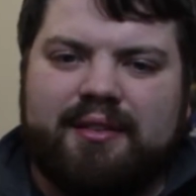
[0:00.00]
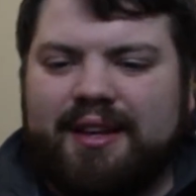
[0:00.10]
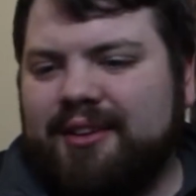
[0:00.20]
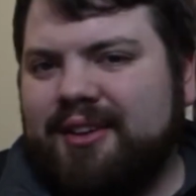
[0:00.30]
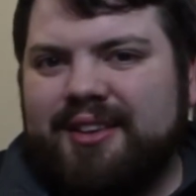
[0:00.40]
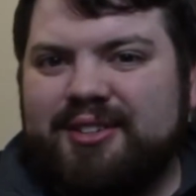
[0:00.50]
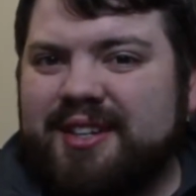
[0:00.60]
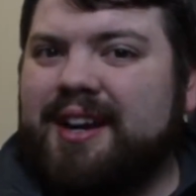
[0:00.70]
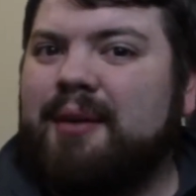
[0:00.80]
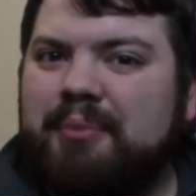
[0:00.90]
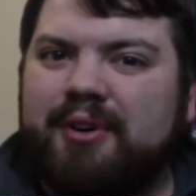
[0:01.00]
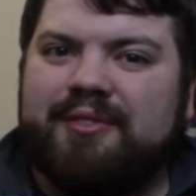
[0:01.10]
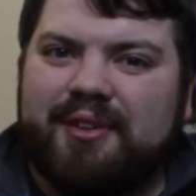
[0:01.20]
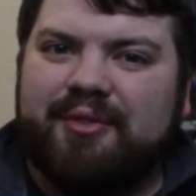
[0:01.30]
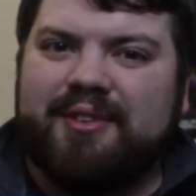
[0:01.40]
Now, there's a couple
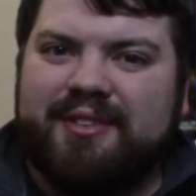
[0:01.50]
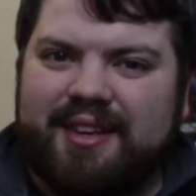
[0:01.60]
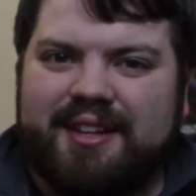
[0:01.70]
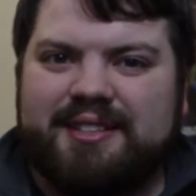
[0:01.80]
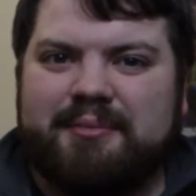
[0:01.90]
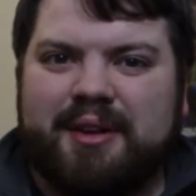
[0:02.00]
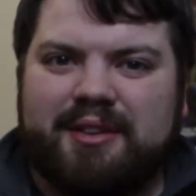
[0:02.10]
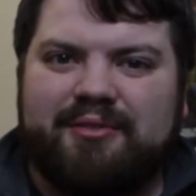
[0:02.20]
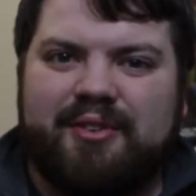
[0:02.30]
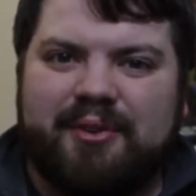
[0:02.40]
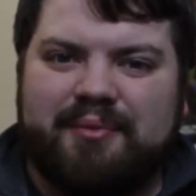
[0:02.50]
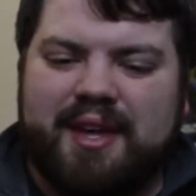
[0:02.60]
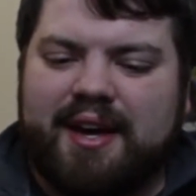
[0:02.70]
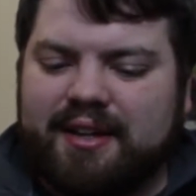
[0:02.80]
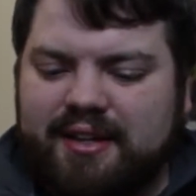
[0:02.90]
of different things about the film
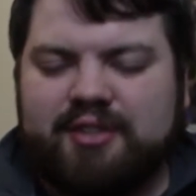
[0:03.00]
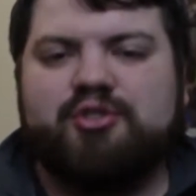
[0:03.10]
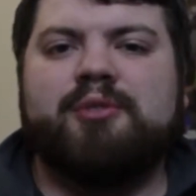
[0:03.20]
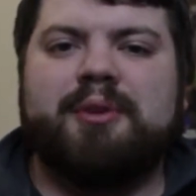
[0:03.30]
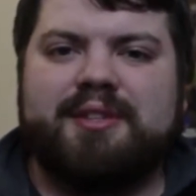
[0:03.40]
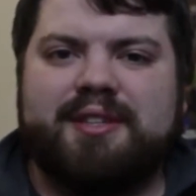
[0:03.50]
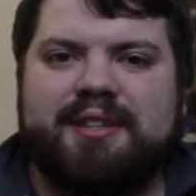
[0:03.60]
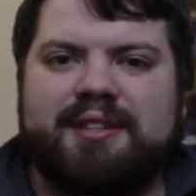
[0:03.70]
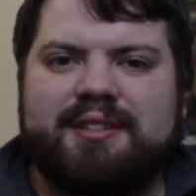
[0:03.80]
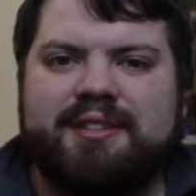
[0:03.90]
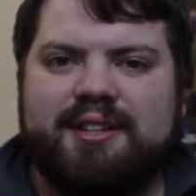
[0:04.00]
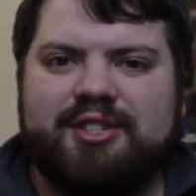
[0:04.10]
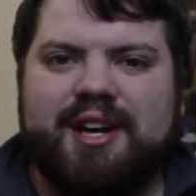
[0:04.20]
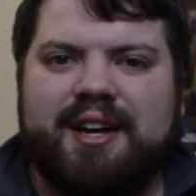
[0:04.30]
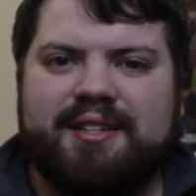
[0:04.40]
that contribute to this,
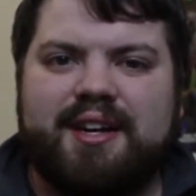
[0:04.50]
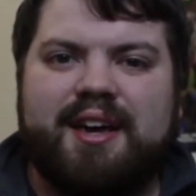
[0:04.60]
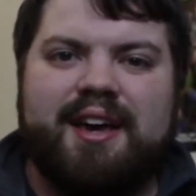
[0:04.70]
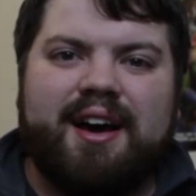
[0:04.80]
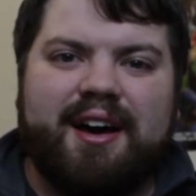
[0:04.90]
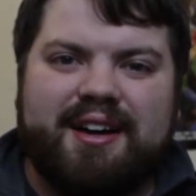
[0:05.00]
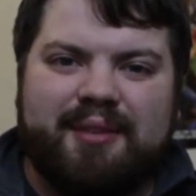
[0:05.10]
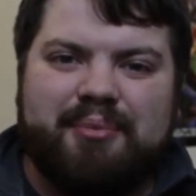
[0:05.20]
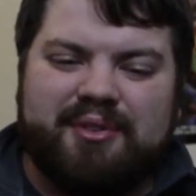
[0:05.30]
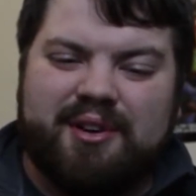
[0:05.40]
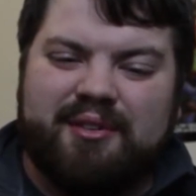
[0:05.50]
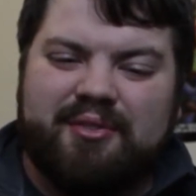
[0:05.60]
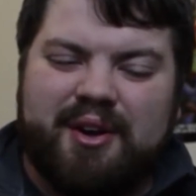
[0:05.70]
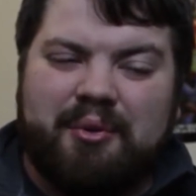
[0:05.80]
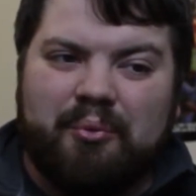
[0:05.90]
such as a couple of
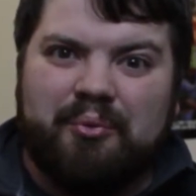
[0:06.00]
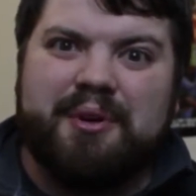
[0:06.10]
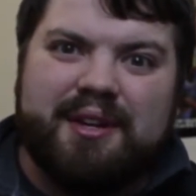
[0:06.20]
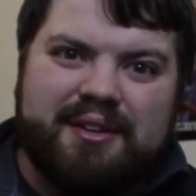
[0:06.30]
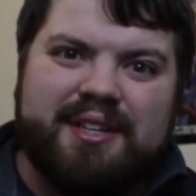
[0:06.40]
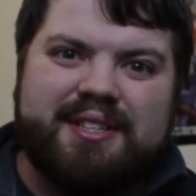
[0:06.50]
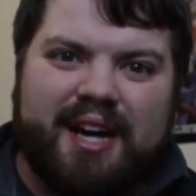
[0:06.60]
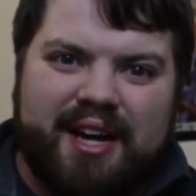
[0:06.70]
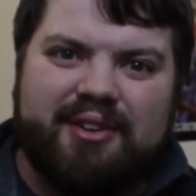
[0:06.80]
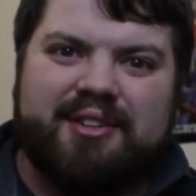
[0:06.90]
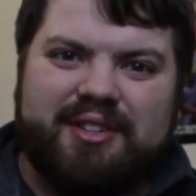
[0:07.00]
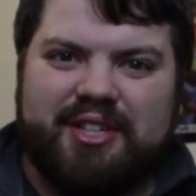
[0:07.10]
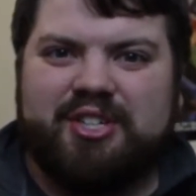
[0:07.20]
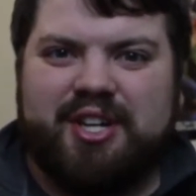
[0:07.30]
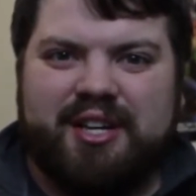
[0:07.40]
really tired
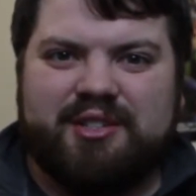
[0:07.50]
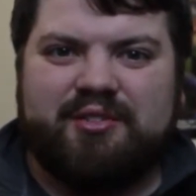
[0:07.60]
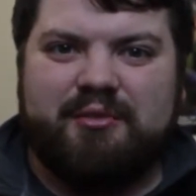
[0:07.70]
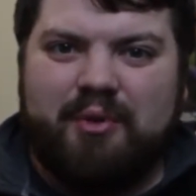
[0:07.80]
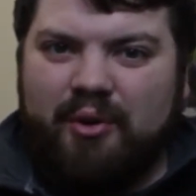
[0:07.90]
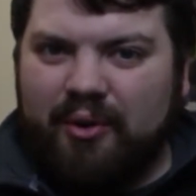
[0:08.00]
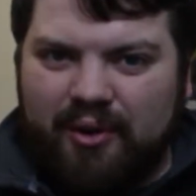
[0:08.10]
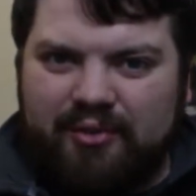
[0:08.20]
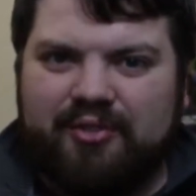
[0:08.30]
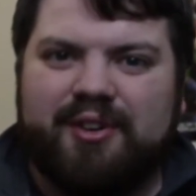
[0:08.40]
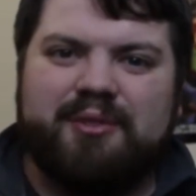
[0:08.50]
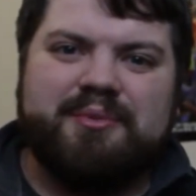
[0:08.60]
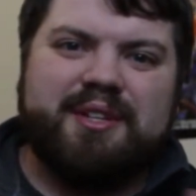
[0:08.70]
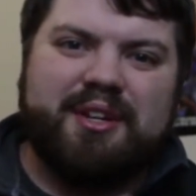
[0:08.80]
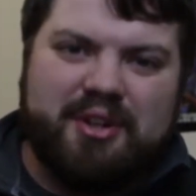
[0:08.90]
cliches from horror
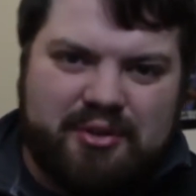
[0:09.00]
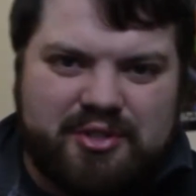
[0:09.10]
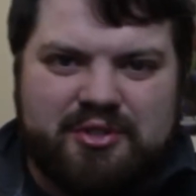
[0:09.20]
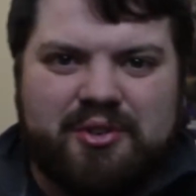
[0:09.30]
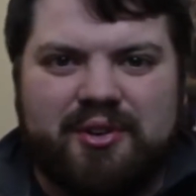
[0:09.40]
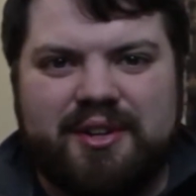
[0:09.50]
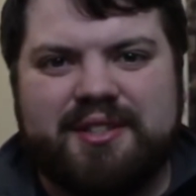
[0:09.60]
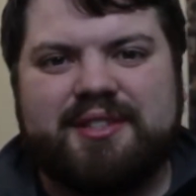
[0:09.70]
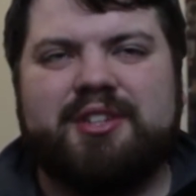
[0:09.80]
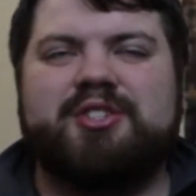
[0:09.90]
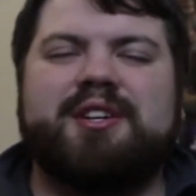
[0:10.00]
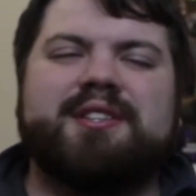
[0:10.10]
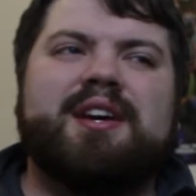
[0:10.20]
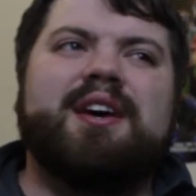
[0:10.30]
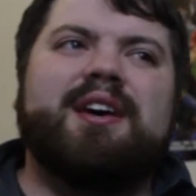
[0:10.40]
films and ghost stories, such
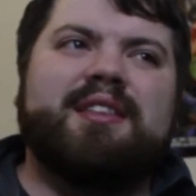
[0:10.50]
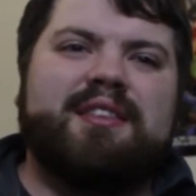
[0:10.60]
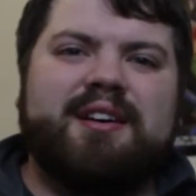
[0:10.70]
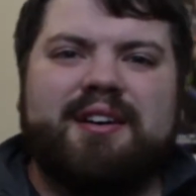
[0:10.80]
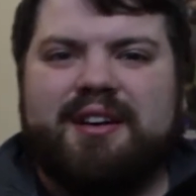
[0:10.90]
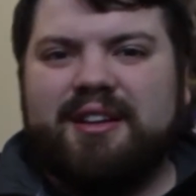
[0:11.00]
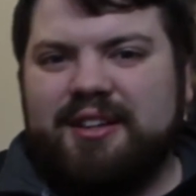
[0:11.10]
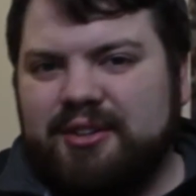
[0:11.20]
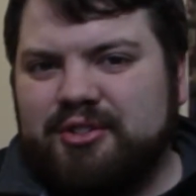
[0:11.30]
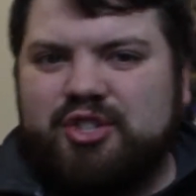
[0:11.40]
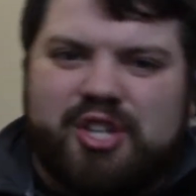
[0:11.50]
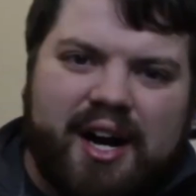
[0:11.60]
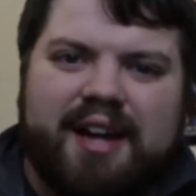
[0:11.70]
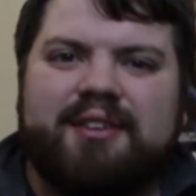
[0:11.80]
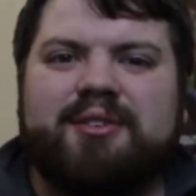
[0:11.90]
as the little
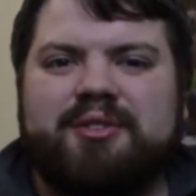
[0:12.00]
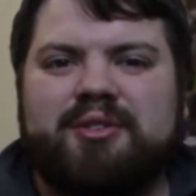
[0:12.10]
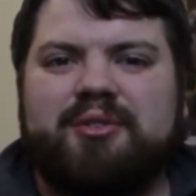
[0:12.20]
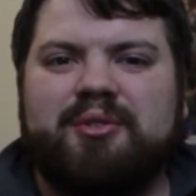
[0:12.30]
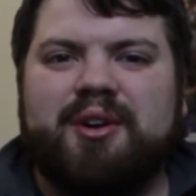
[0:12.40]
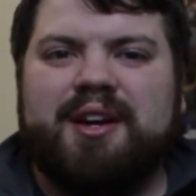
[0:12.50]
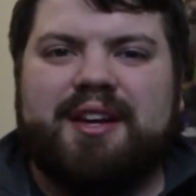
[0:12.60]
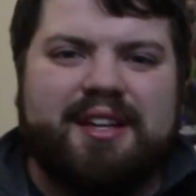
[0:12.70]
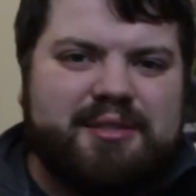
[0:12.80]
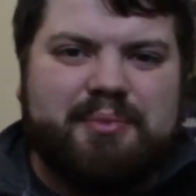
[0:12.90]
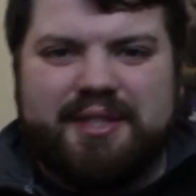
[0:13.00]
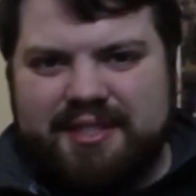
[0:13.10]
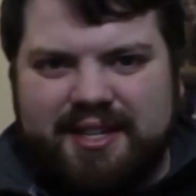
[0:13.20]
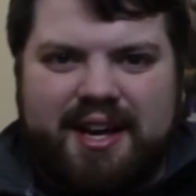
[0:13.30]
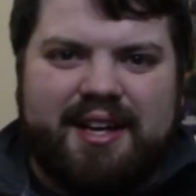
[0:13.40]
child who gets
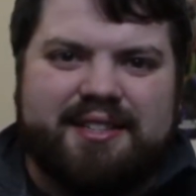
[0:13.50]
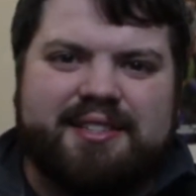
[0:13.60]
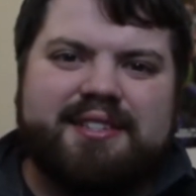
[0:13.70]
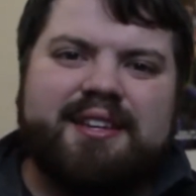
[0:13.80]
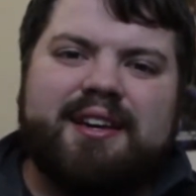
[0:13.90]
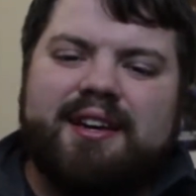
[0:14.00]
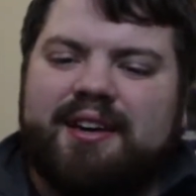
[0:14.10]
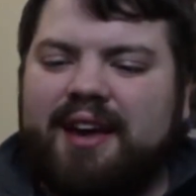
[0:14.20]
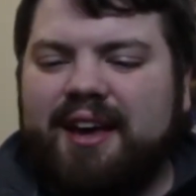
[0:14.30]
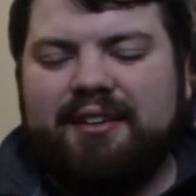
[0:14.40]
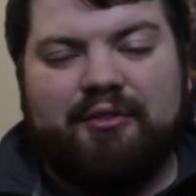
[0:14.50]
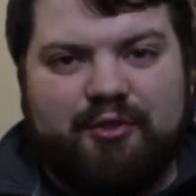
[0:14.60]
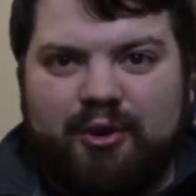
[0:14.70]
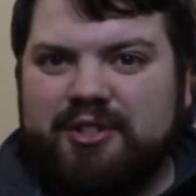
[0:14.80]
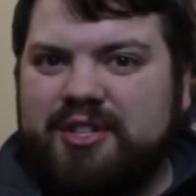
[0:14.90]
possessed, and of
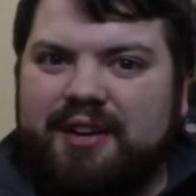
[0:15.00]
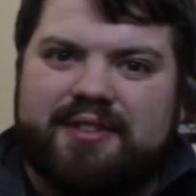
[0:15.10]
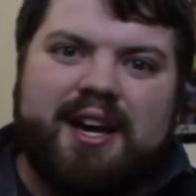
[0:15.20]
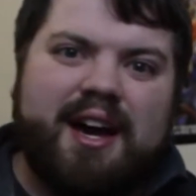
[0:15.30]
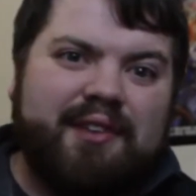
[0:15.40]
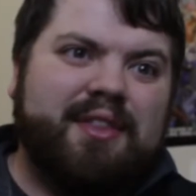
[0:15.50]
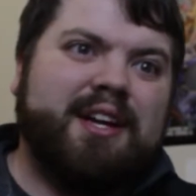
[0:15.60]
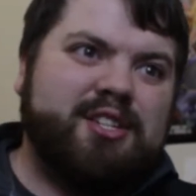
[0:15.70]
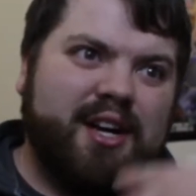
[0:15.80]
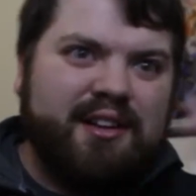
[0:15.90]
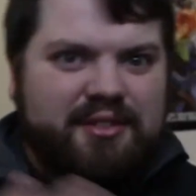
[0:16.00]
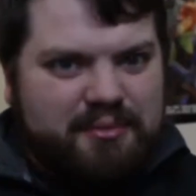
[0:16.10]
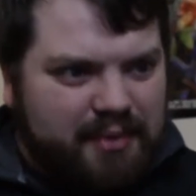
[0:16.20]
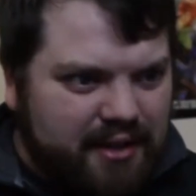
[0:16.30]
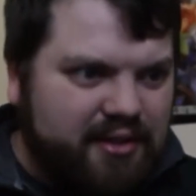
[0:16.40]
course you have to have that child's
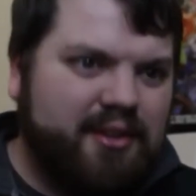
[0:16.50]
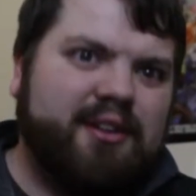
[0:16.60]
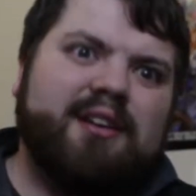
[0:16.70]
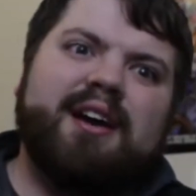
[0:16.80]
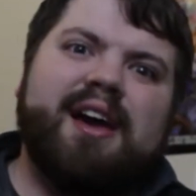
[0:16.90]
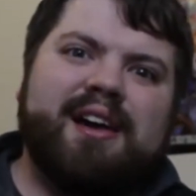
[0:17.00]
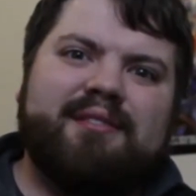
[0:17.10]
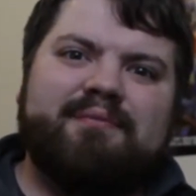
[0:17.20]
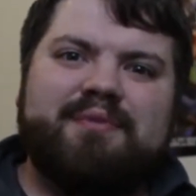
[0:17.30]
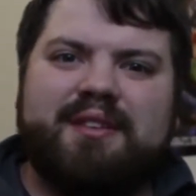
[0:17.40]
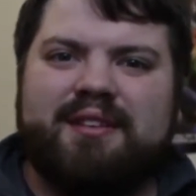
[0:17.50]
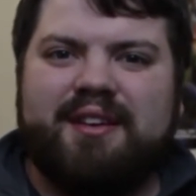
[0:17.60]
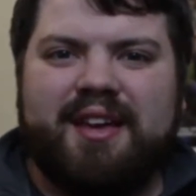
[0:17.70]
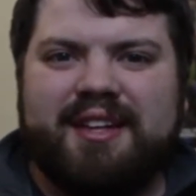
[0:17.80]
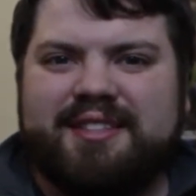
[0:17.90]
mother, and
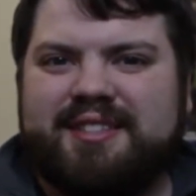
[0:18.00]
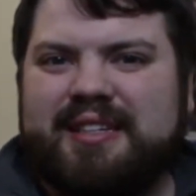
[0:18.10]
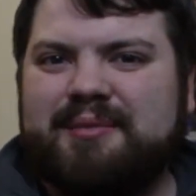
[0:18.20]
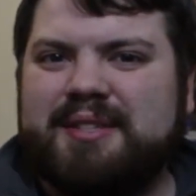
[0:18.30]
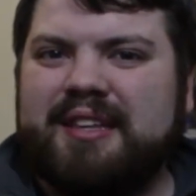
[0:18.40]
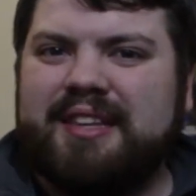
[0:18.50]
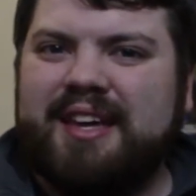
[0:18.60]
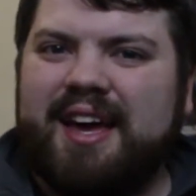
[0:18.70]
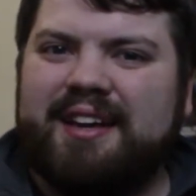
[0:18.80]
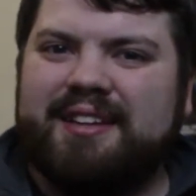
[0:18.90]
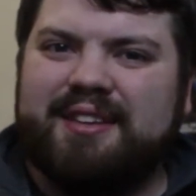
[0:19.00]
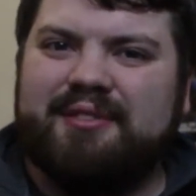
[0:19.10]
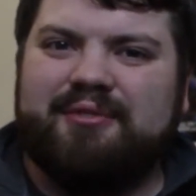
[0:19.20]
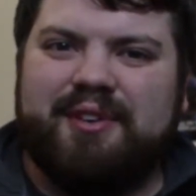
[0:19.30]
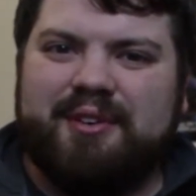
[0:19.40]
it seems at the end of the
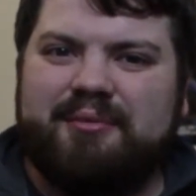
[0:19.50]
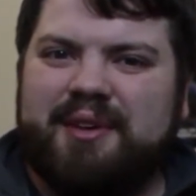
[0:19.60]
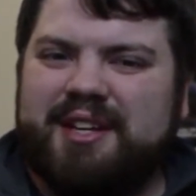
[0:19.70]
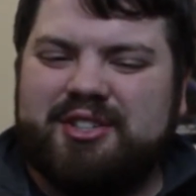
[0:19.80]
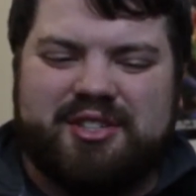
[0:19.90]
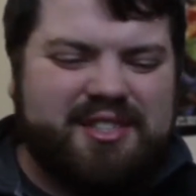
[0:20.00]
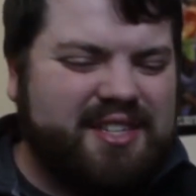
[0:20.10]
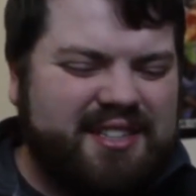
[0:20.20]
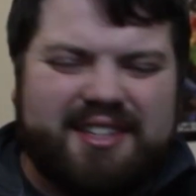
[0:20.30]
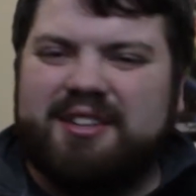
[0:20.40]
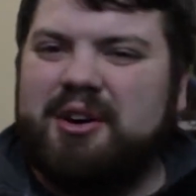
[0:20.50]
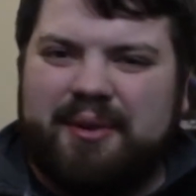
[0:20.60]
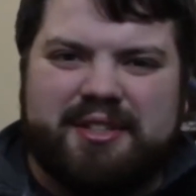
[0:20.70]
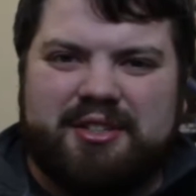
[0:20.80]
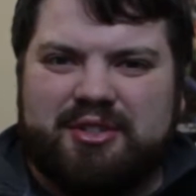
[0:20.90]
film, it just doesn't know
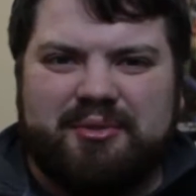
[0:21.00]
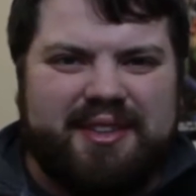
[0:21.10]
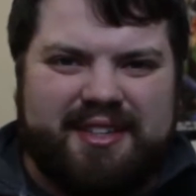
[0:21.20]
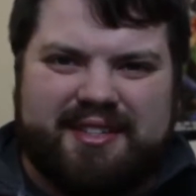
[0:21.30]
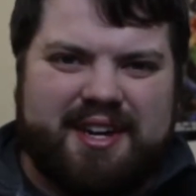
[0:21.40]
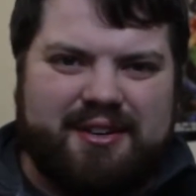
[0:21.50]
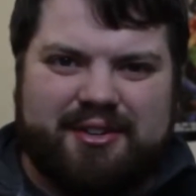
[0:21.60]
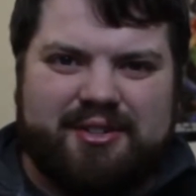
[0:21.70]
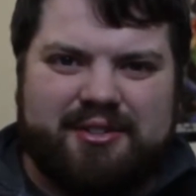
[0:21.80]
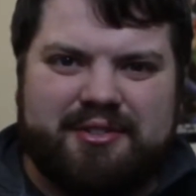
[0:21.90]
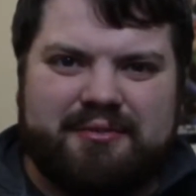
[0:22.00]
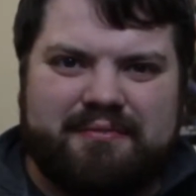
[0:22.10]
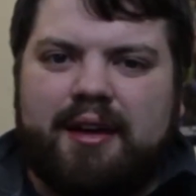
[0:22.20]
what to do with these characters.